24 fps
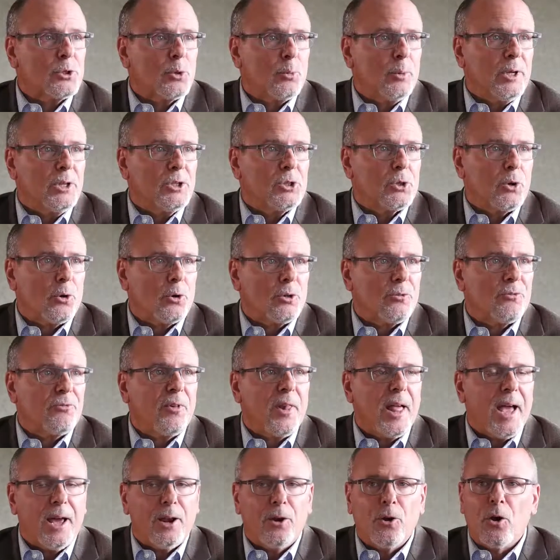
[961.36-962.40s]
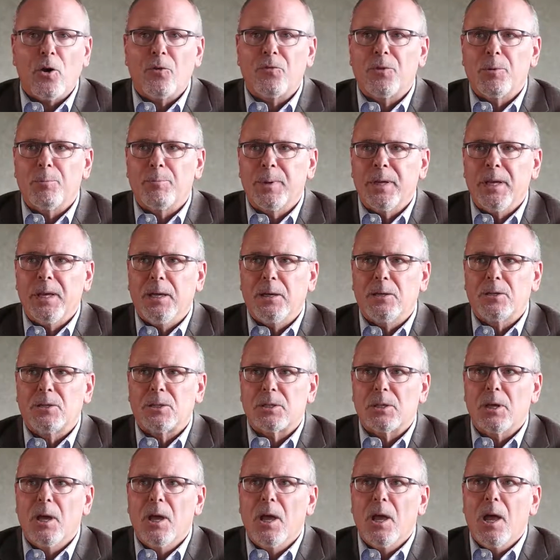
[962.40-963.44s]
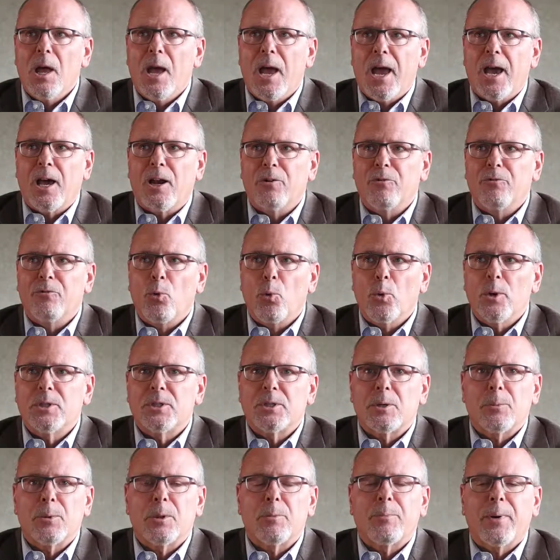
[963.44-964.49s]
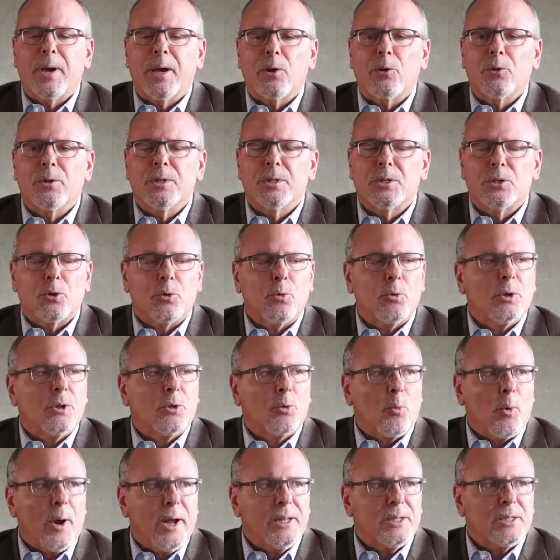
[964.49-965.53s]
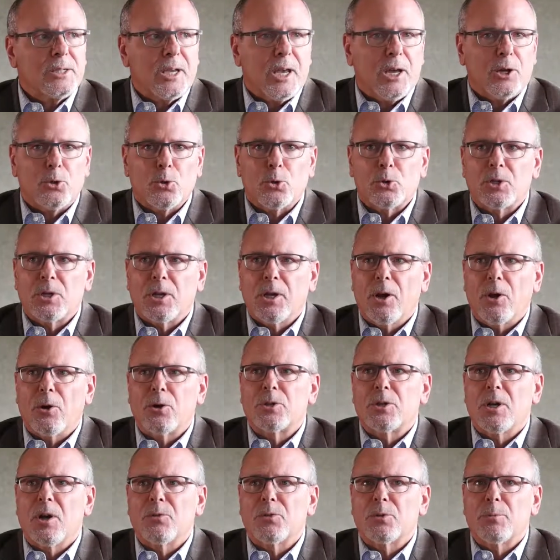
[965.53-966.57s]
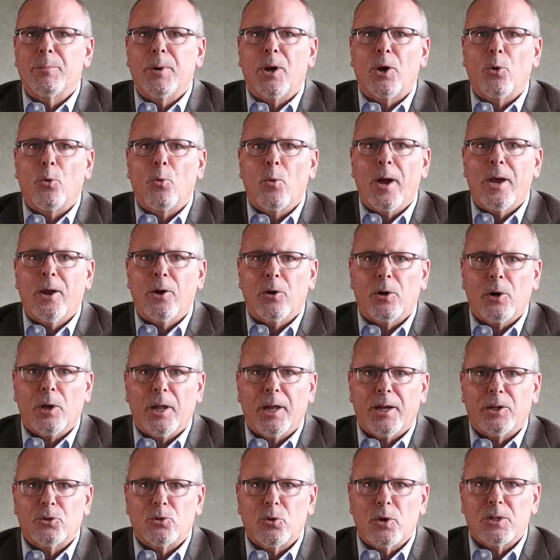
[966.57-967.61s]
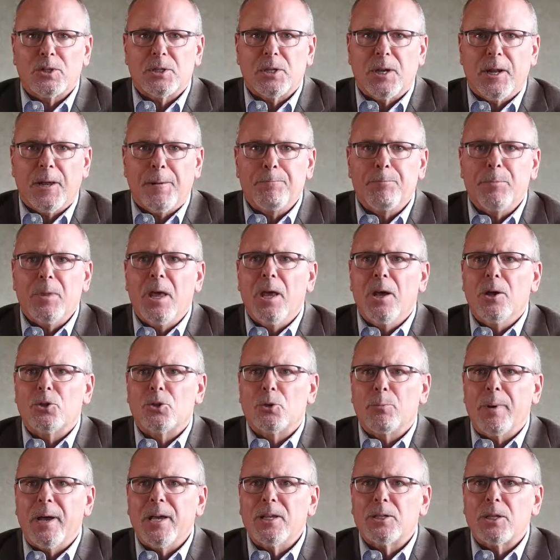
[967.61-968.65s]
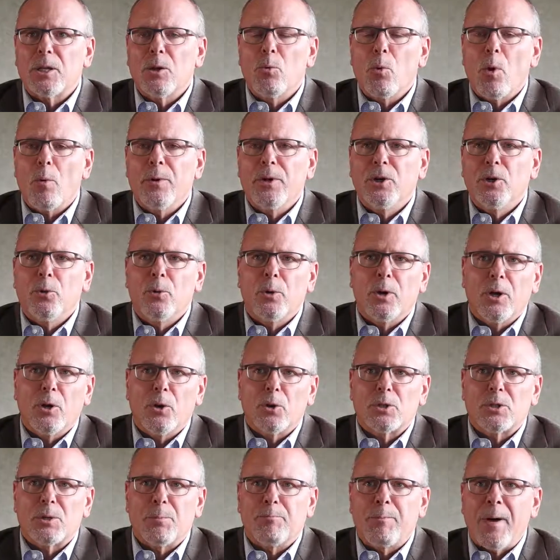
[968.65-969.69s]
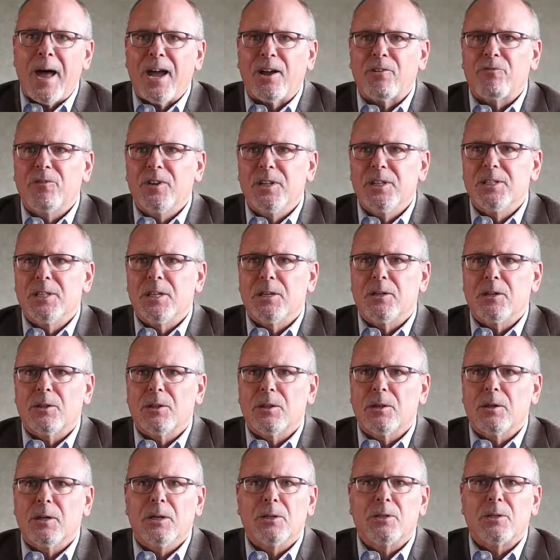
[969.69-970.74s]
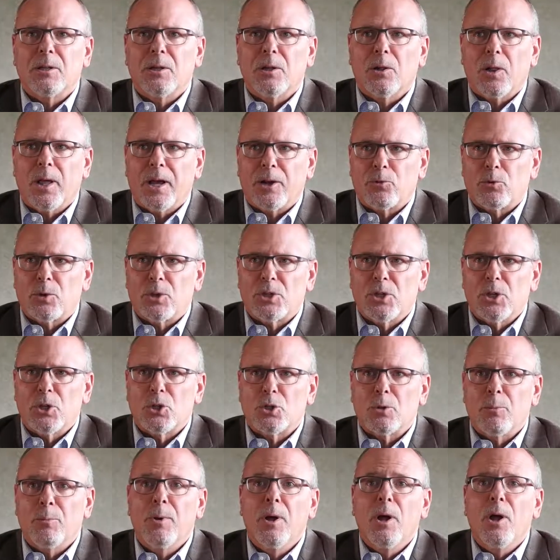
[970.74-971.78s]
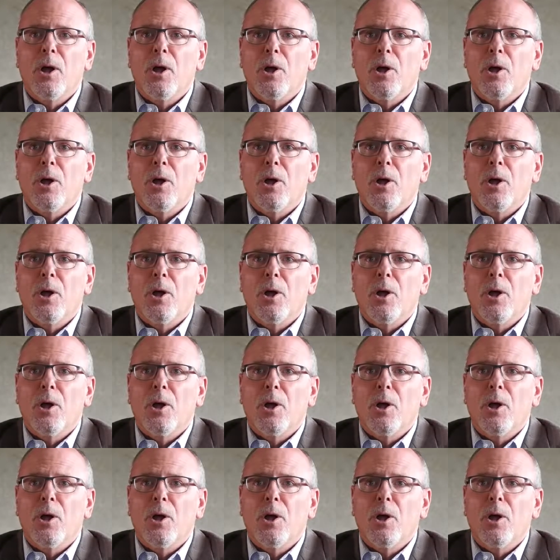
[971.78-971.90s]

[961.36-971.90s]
So we can start to flatten off the peaks and avoid some of the penalties that are in the rate schedules to get ourselves a better rate on electricity. So basically what we do here is it backfeeds into the electric system